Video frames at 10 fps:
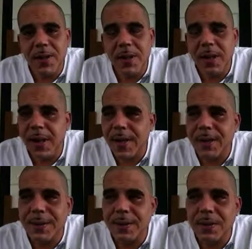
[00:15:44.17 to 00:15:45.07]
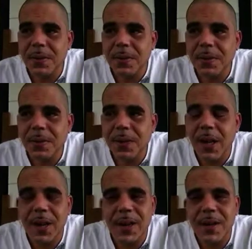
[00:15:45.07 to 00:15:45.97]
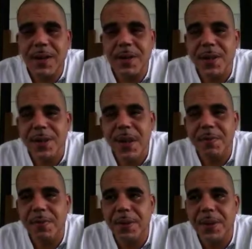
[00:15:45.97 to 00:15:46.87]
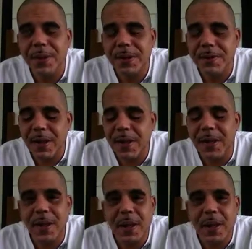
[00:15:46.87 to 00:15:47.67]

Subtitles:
you gotta increase in that praise, man.